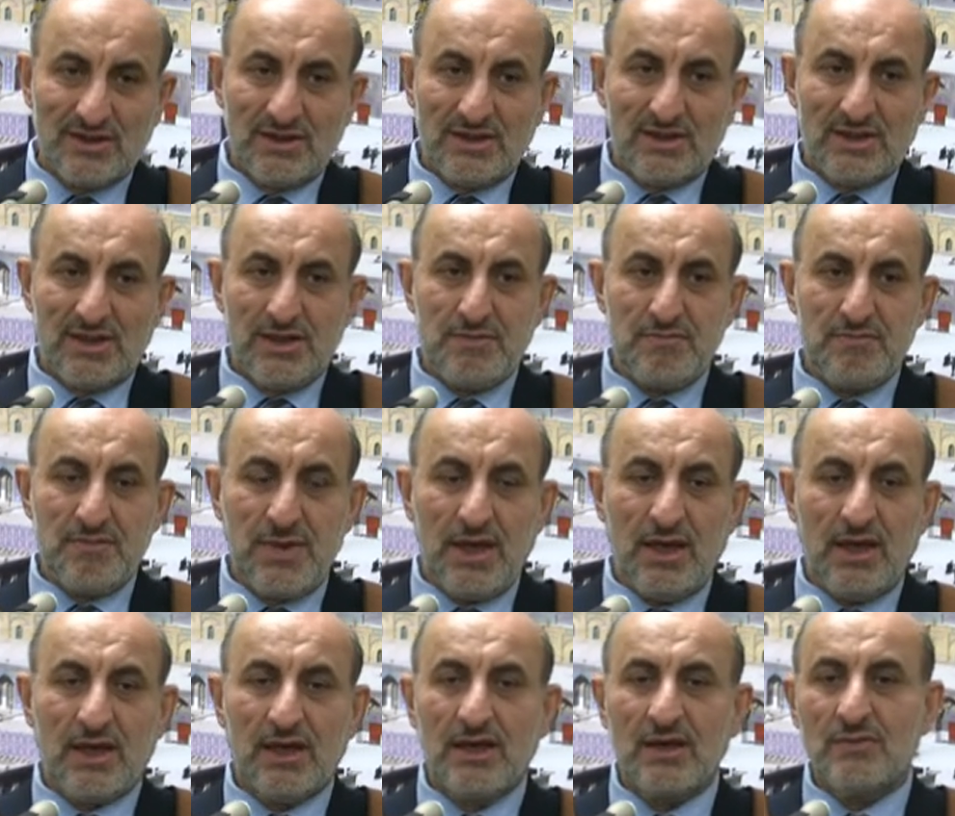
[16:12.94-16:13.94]

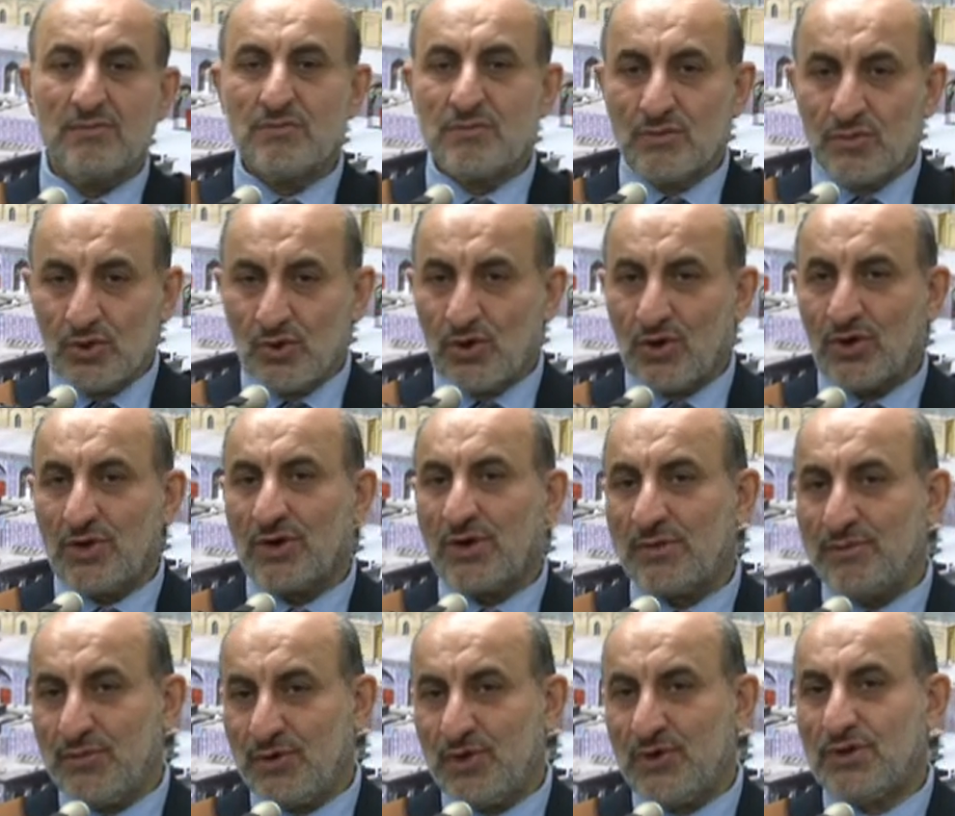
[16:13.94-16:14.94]
make more
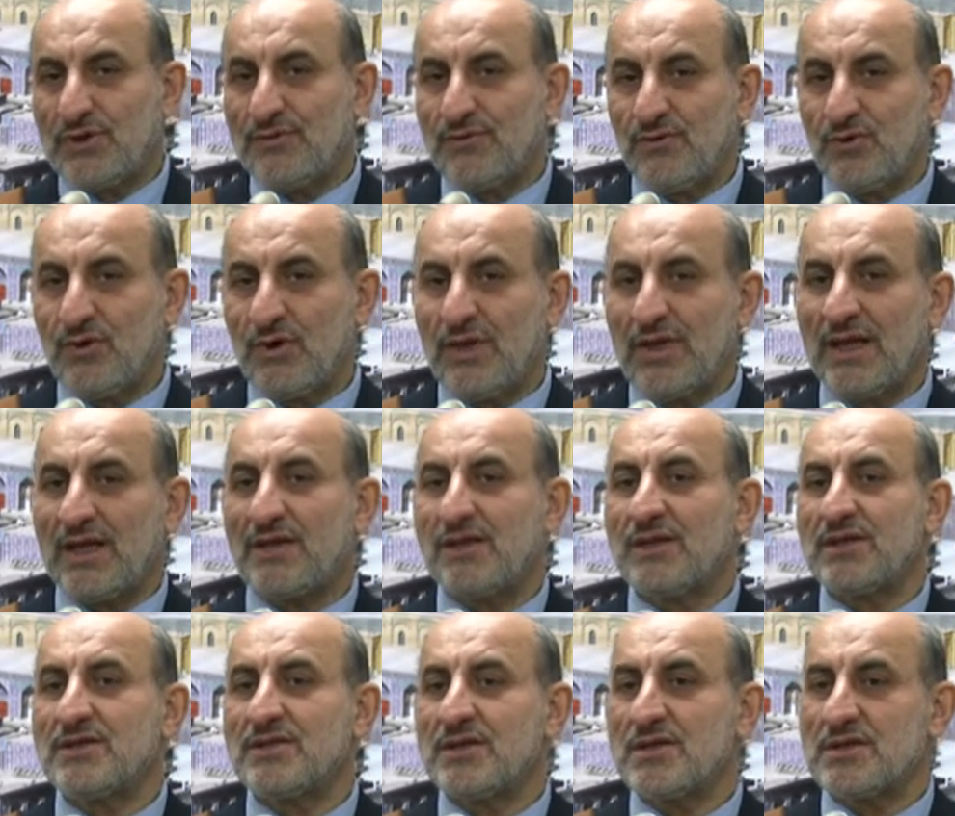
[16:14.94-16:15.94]
beautiful than
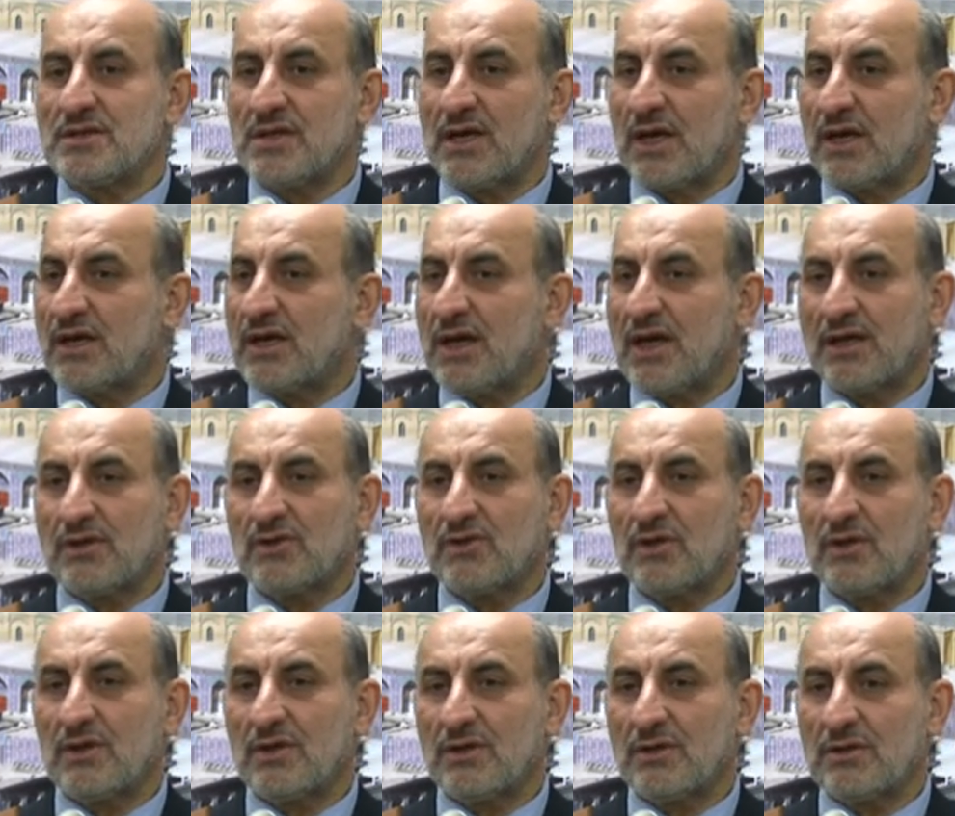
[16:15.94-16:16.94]
this design at all.